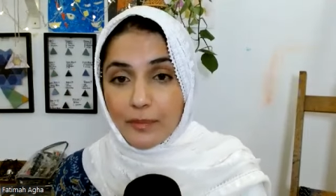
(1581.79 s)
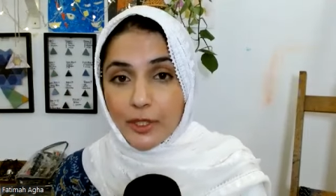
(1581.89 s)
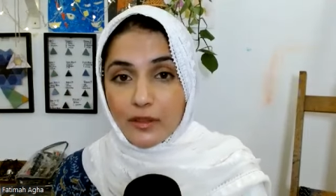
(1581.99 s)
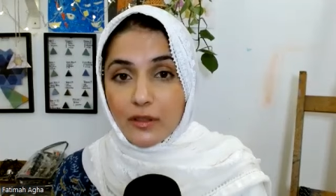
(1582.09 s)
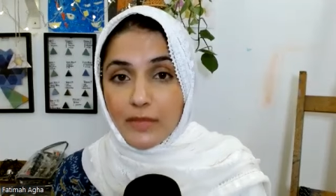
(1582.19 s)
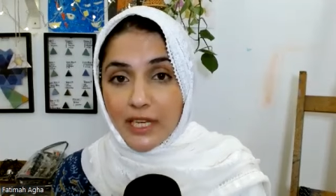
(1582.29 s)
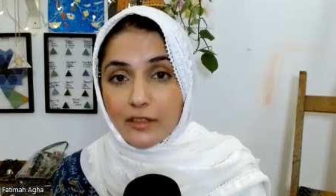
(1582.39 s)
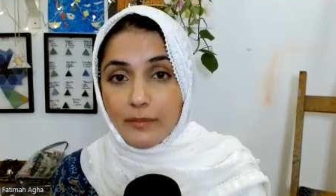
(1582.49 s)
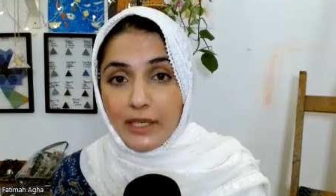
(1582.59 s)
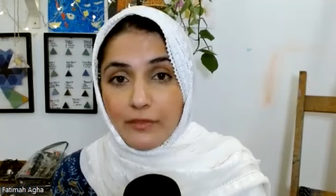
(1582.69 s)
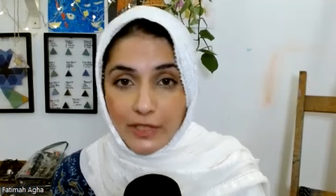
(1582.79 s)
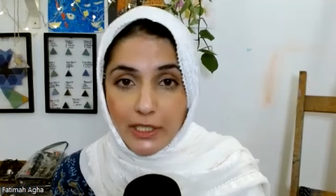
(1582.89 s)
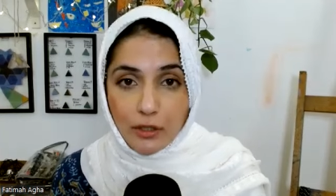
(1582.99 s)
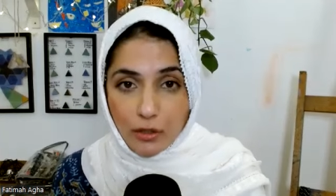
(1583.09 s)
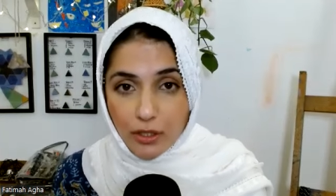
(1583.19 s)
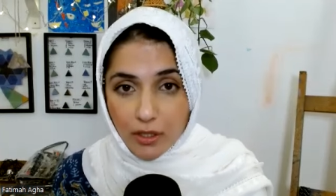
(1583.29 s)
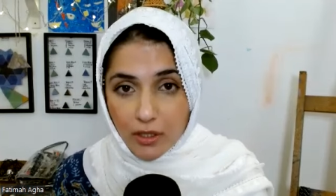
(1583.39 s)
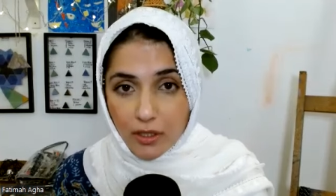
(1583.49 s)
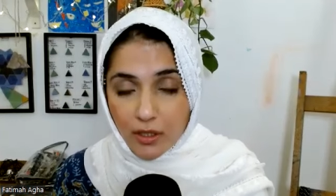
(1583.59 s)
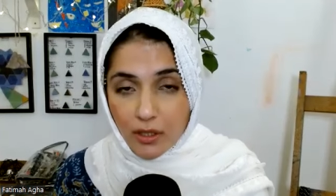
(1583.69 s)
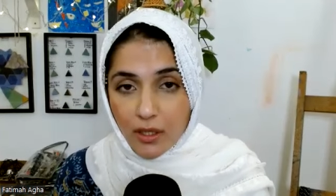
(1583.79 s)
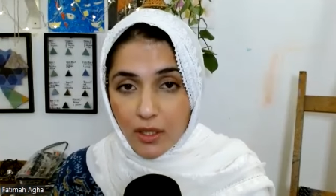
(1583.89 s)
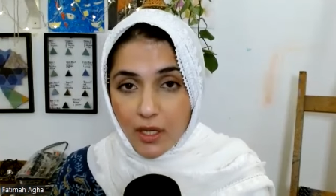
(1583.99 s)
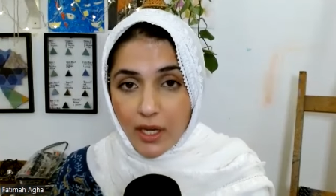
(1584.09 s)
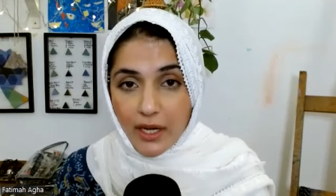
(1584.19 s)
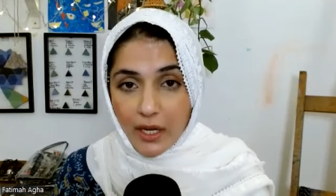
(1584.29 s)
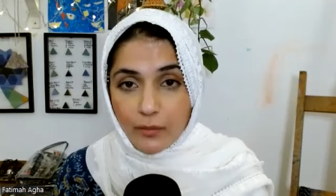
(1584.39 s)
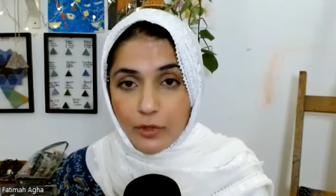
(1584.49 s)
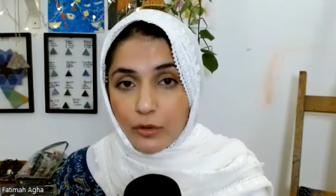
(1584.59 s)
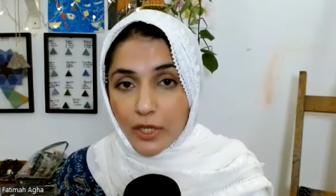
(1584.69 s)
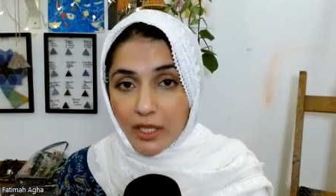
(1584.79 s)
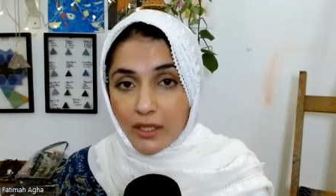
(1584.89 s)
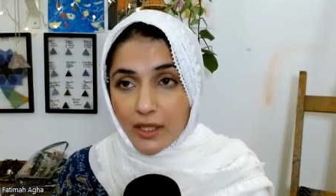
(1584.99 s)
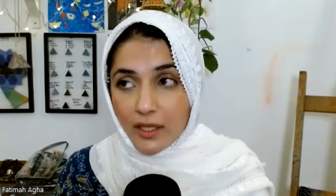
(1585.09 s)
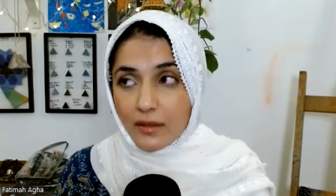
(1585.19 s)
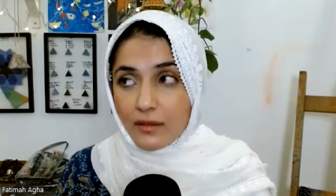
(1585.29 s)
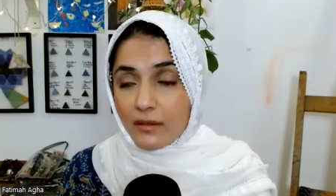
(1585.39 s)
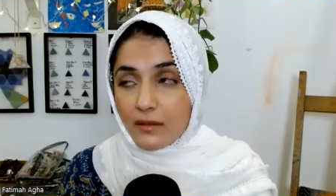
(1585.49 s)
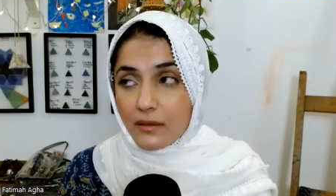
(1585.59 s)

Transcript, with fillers: because it makes me feel good and i'm doing this